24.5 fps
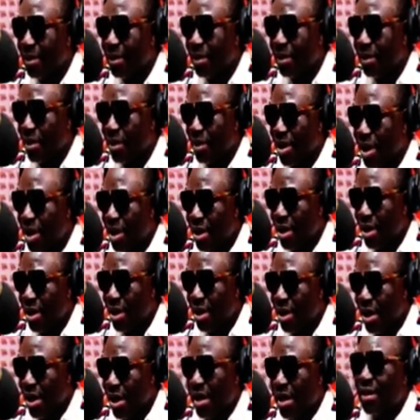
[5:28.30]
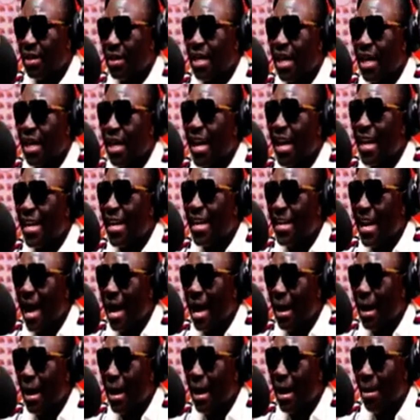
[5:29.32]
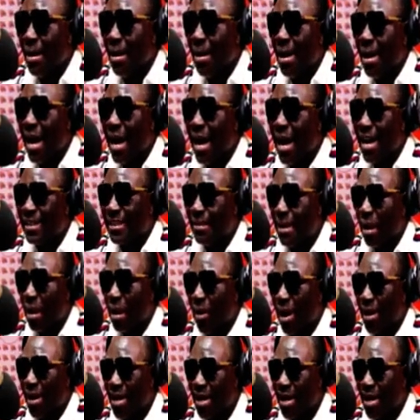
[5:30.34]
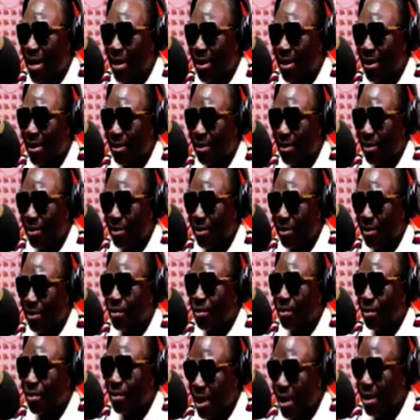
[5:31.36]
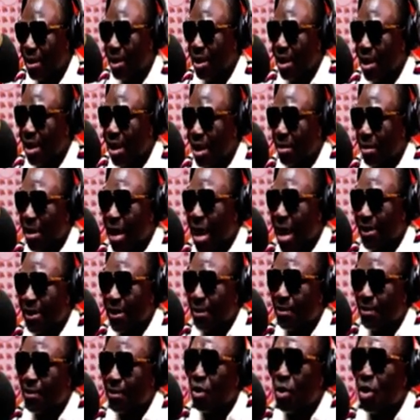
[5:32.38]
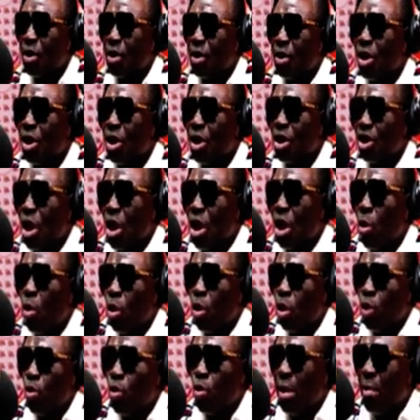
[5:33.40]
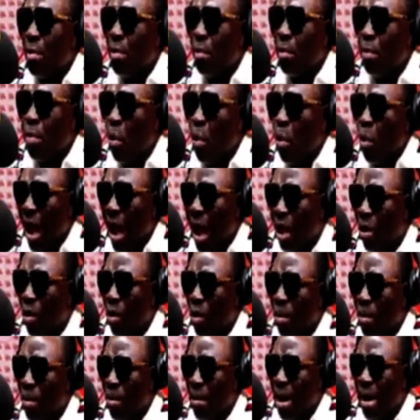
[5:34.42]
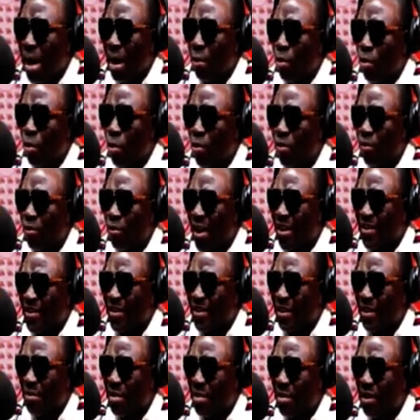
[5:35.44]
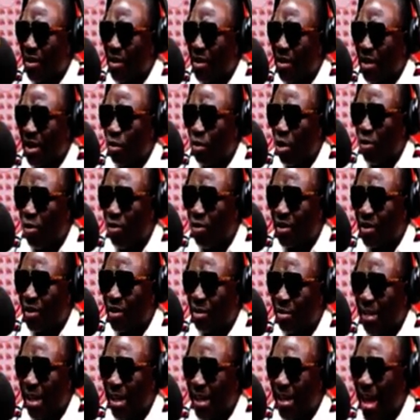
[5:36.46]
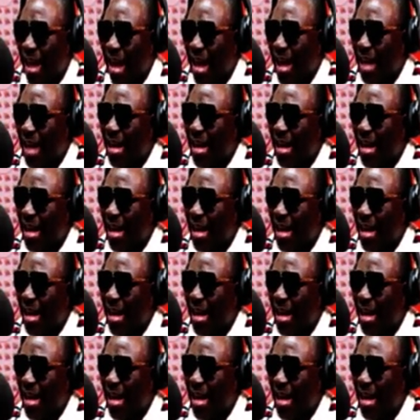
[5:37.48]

Okay. Now, generally, now last about one year. Yes. Okay. But that's it. So, what when you bua? Oh my, rough estimation. That's a rough estimated now.